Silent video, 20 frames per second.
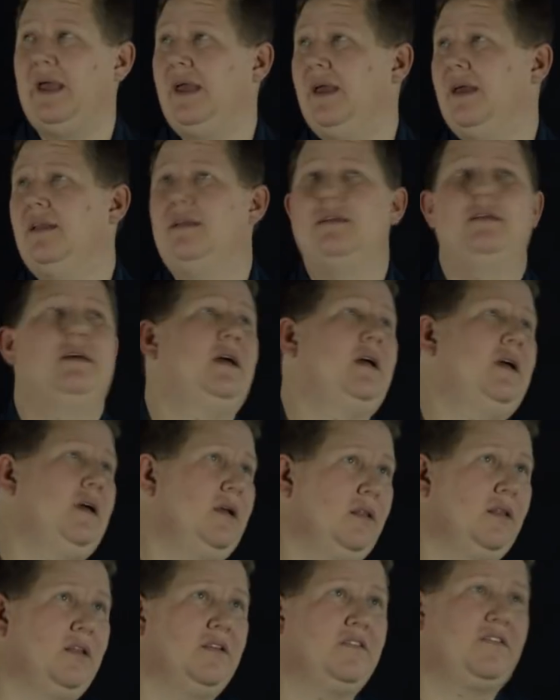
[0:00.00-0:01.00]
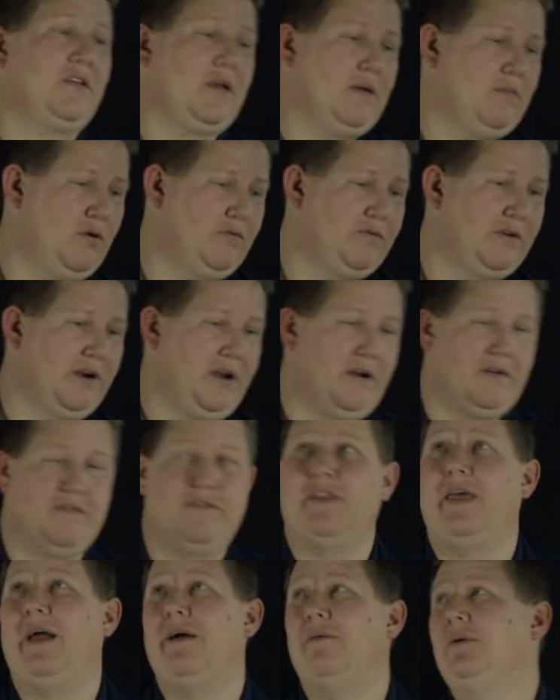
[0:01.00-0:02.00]
and let's come over here
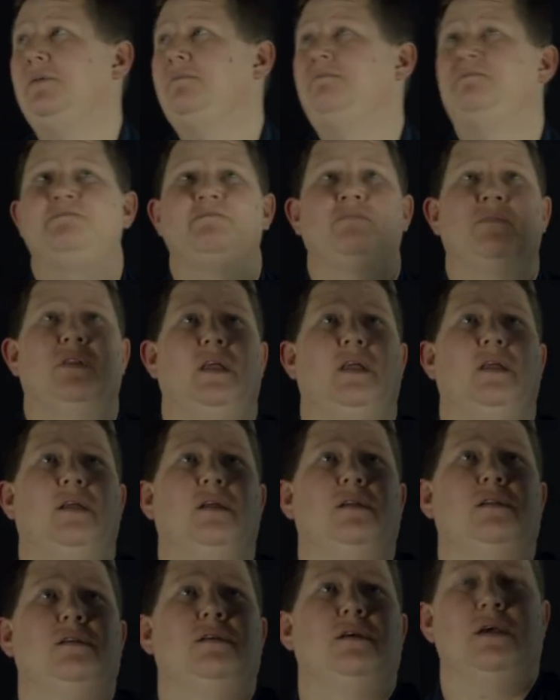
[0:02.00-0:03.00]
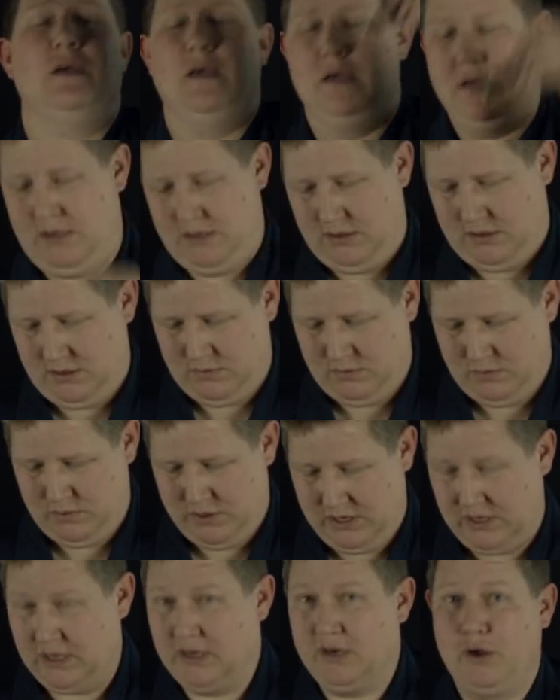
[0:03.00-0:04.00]
for that one, and uh,
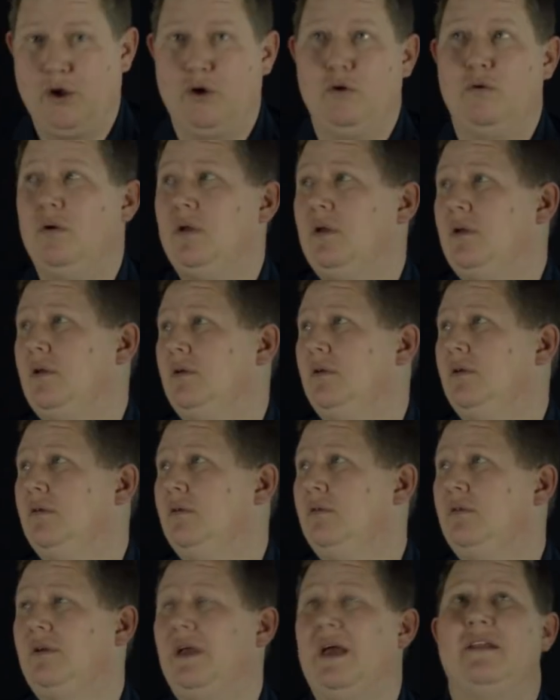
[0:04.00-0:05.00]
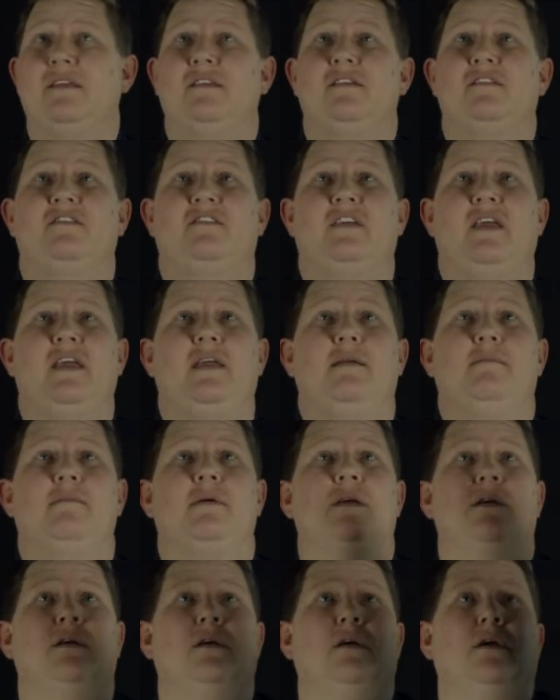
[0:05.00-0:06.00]
we can go kind of the
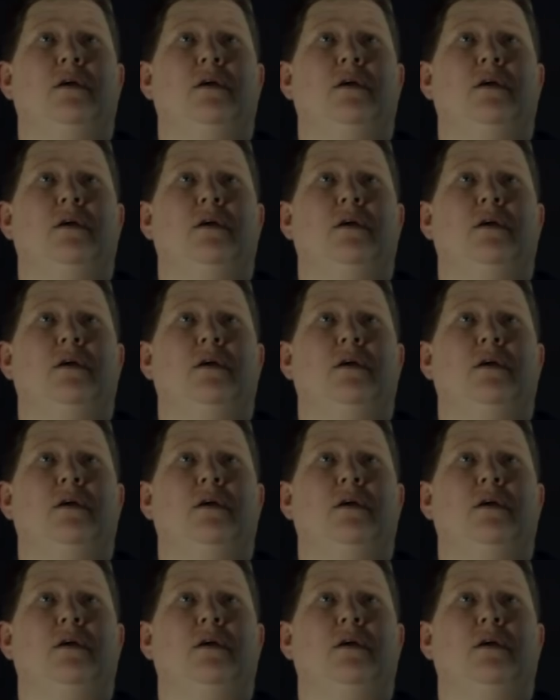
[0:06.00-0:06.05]
same